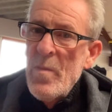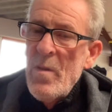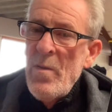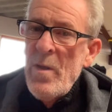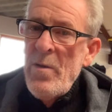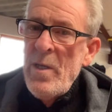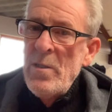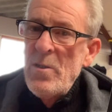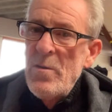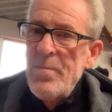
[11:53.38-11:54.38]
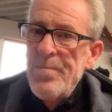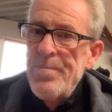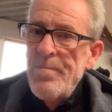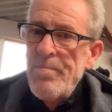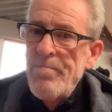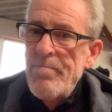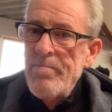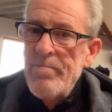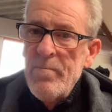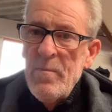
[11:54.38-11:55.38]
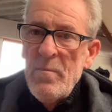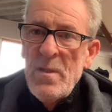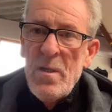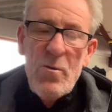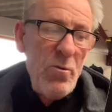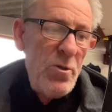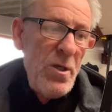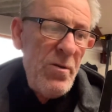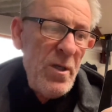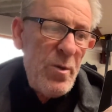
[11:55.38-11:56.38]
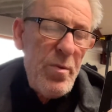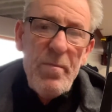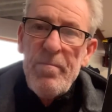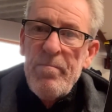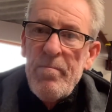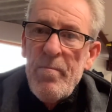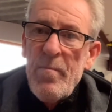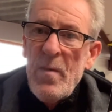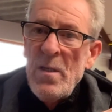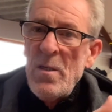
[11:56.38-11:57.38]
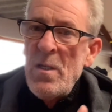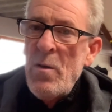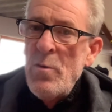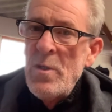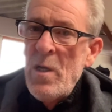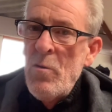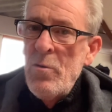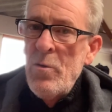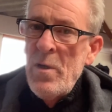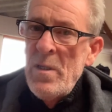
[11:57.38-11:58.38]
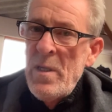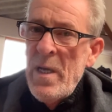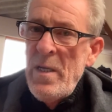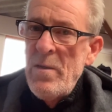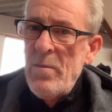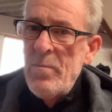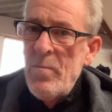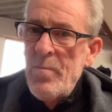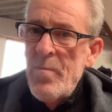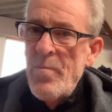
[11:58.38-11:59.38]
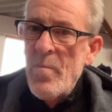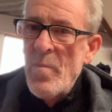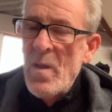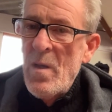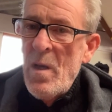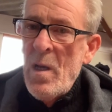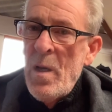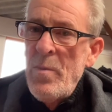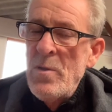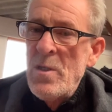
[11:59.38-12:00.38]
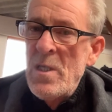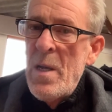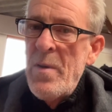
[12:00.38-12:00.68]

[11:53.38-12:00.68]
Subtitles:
There he is. Mr. Crunchy Crisp. As I say, once again, all done in a day. Harbin's the same